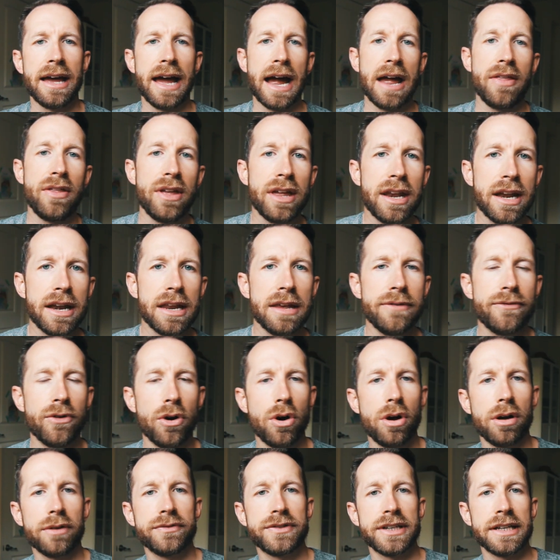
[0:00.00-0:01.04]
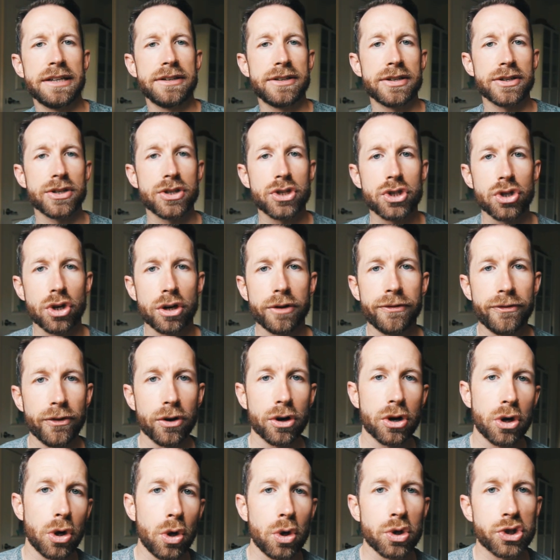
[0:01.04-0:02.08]
And then it evolved into
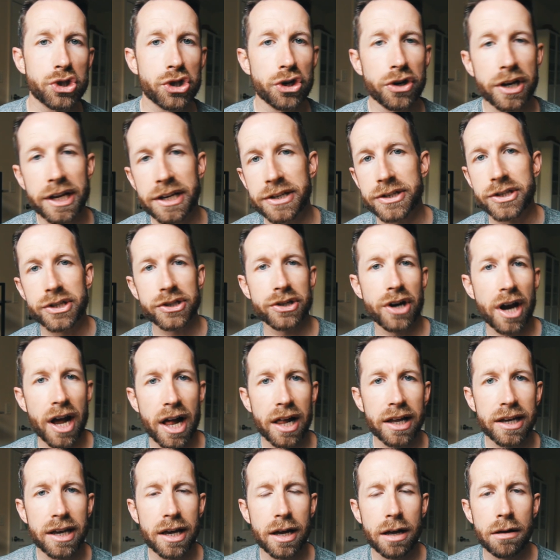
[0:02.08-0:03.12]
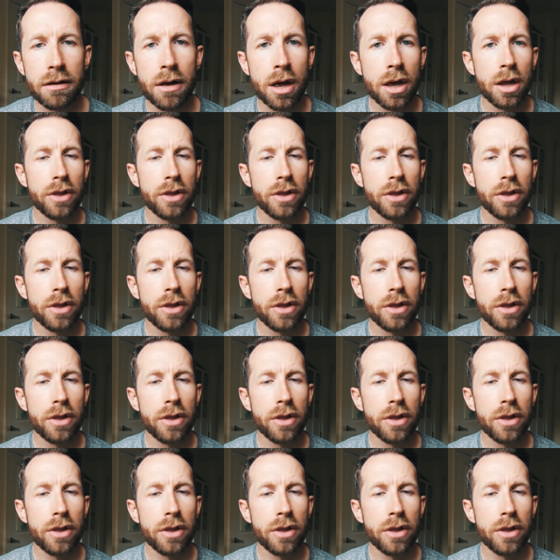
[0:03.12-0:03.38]
surfer culture in Australia.